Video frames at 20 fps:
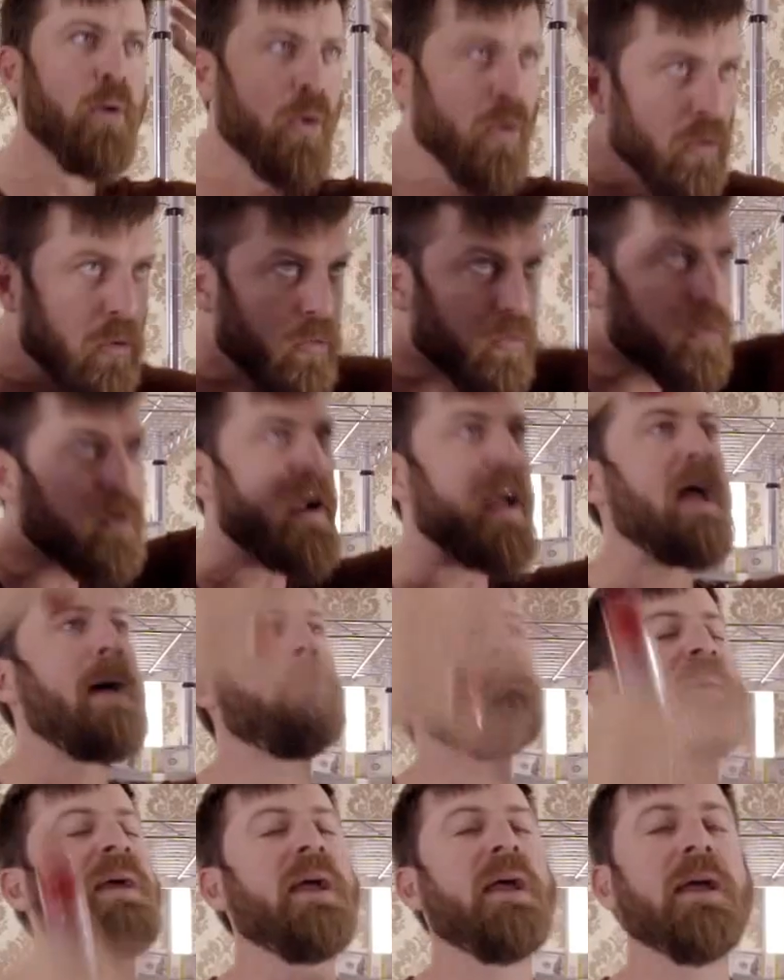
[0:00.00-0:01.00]
bull
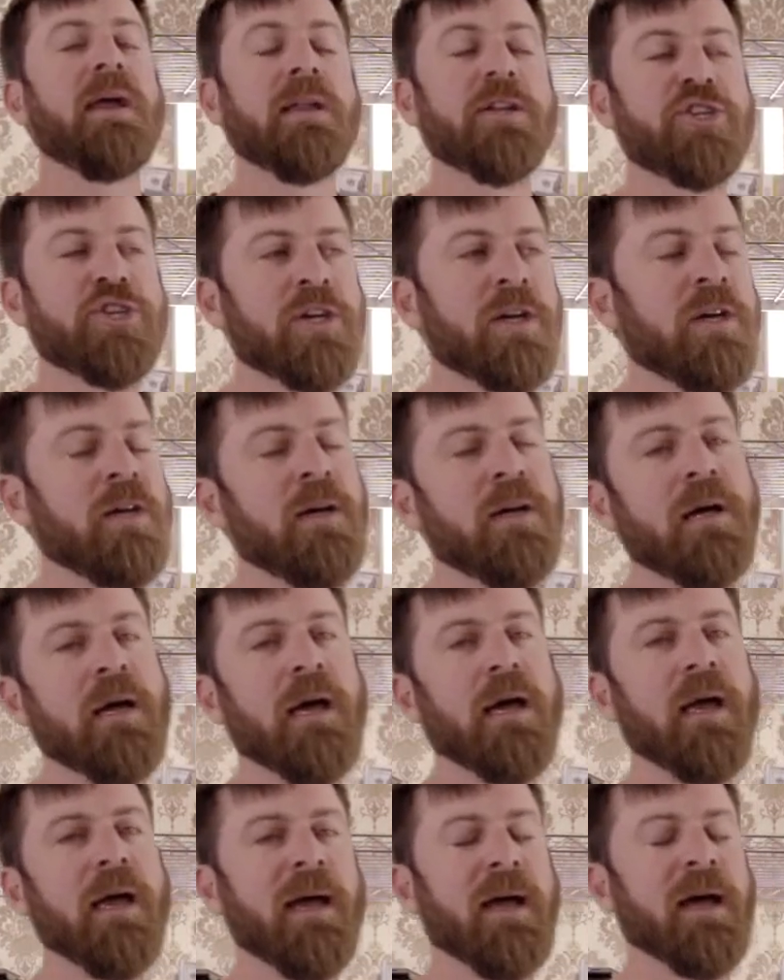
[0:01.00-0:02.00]
rampage
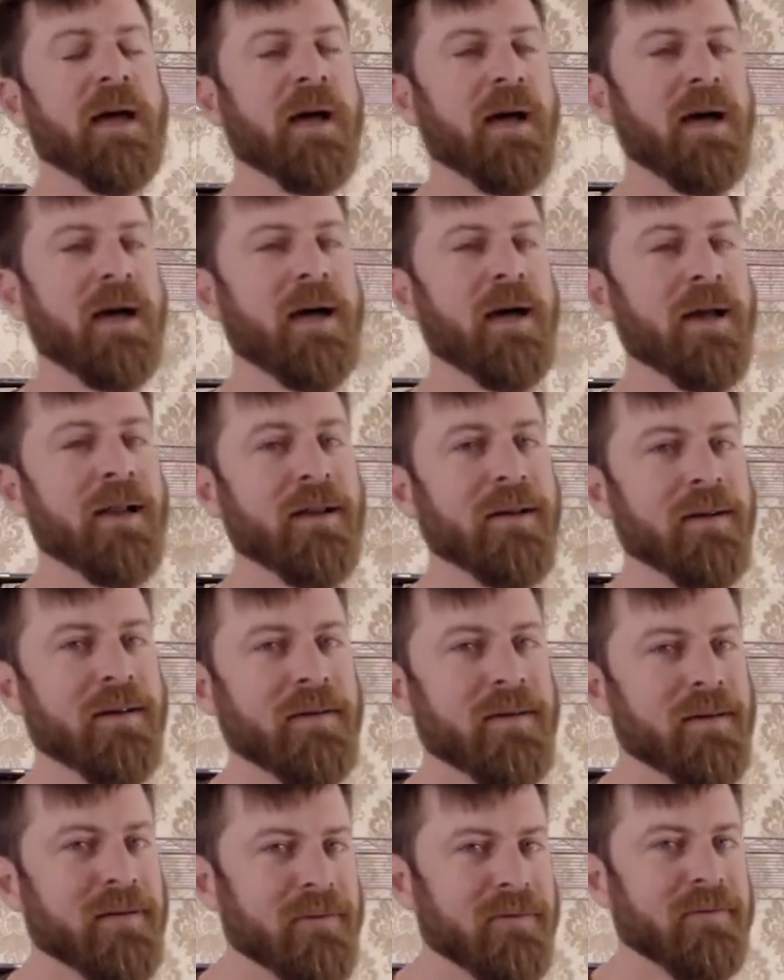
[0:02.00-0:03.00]

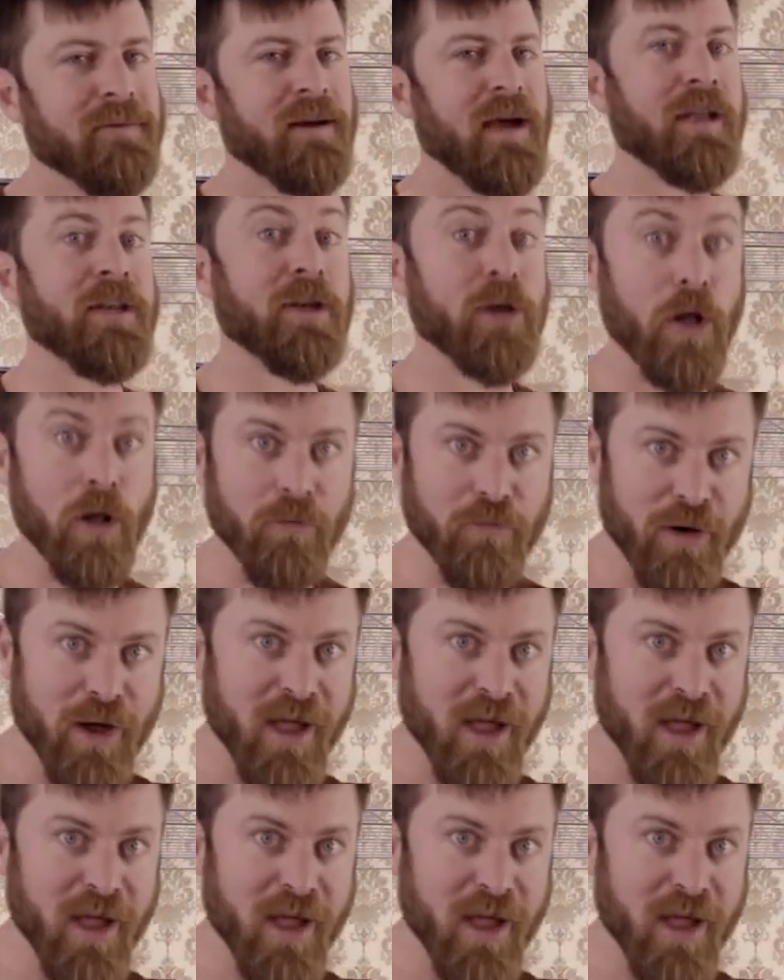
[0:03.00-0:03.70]
and I did all